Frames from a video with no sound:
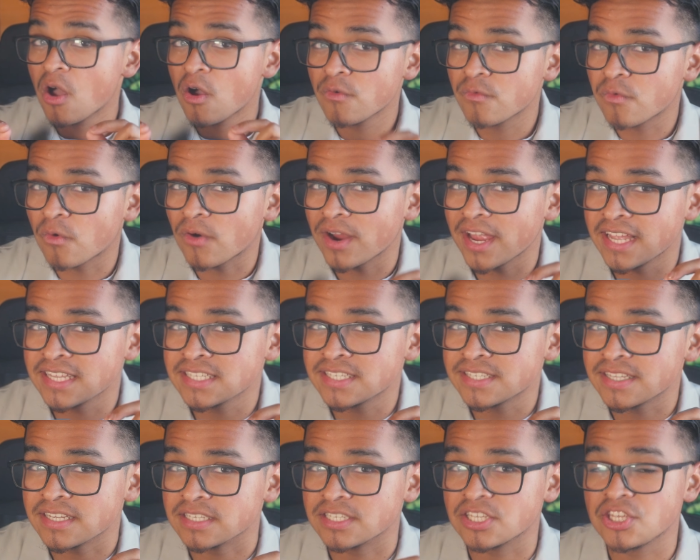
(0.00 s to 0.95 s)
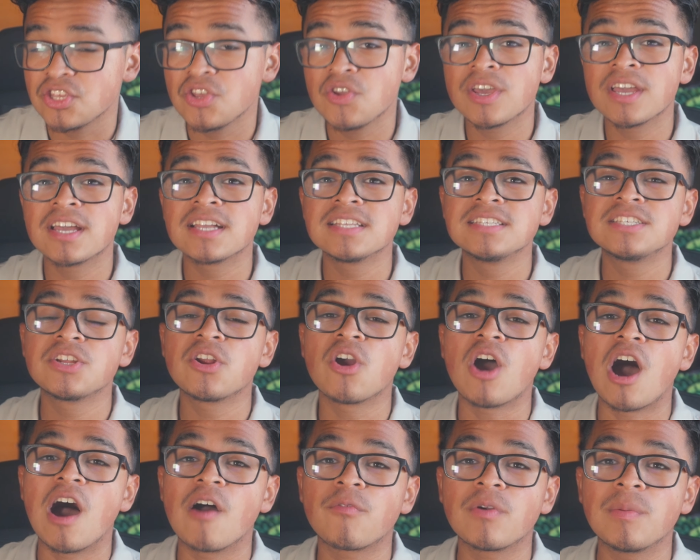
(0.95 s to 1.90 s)
For instance, you can consider
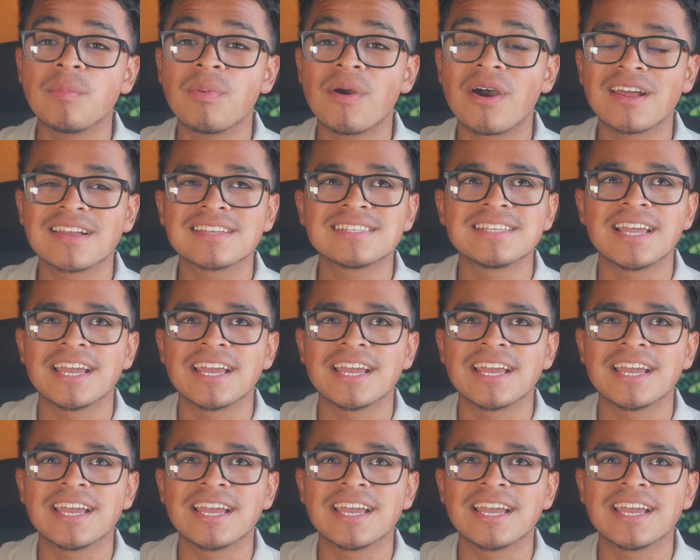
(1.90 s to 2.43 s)
offering products